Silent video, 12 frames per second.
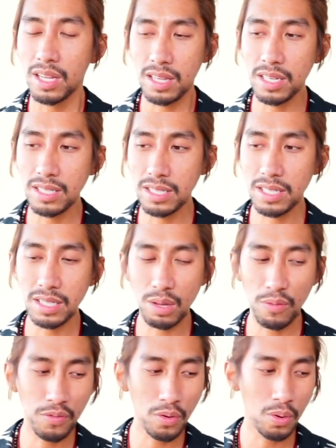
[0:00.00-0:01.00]
This is
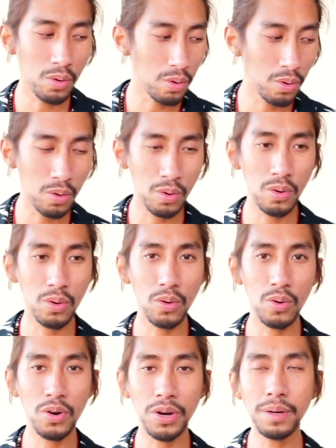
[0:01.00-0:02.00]

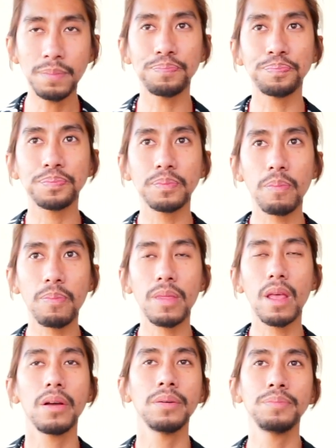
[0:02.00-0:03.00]
for
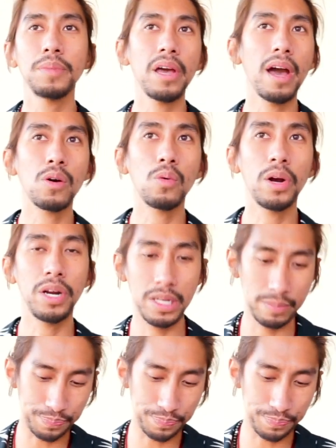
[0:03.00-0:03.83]
um, my aquarium.